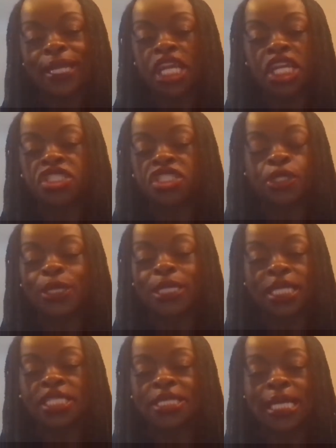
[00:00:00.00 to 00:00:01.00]
medications, you
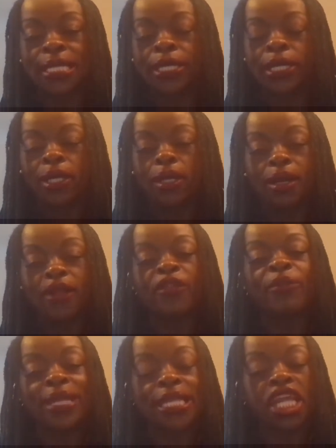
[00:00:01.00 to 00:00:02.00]
got to take
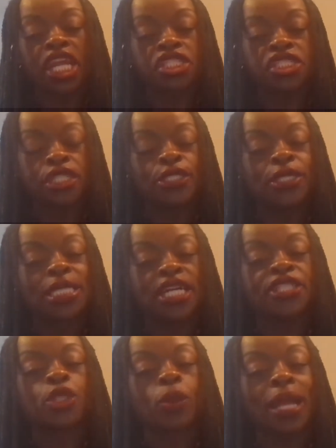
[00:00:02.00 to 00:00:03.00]
other medication to
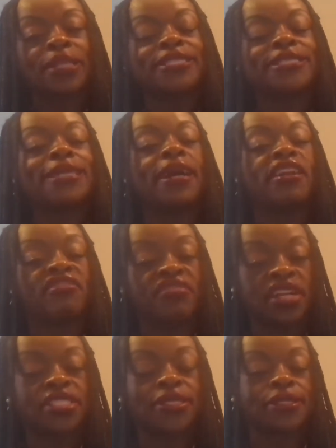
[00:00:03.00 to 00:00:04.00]
counteract the side
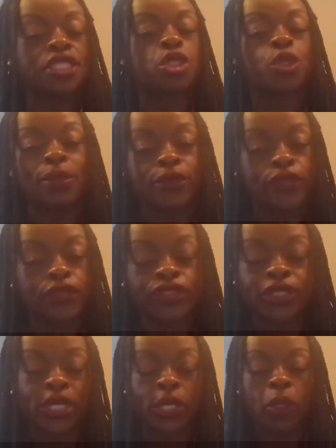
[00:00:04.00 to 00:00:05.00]
effects like the
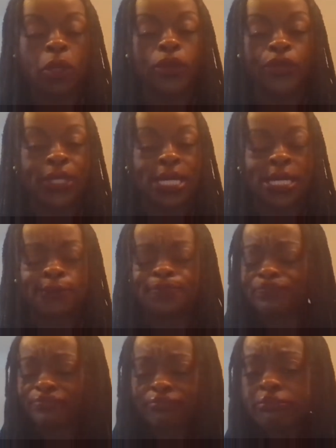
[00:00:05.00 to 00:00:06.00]
tremors or the
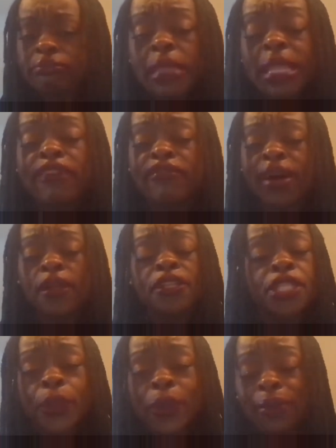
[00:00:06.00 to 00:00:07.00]

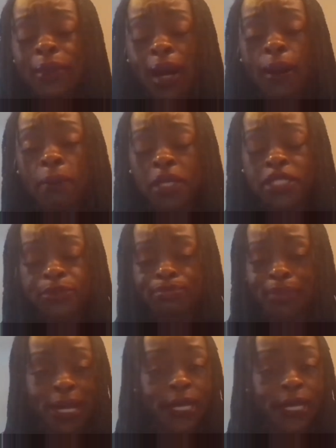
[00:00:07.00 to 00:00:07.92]
involuntary almost